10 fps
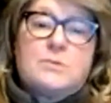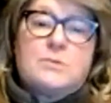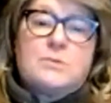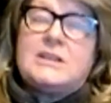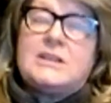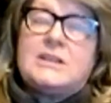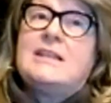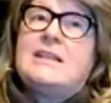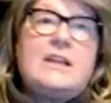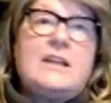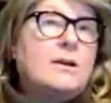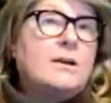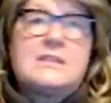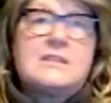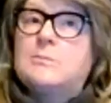And of course, within that, you
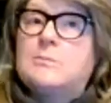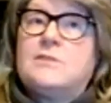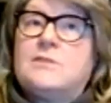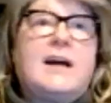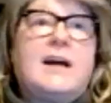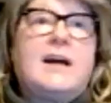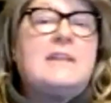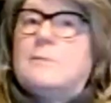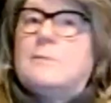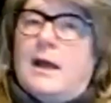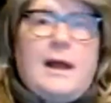can subdivide them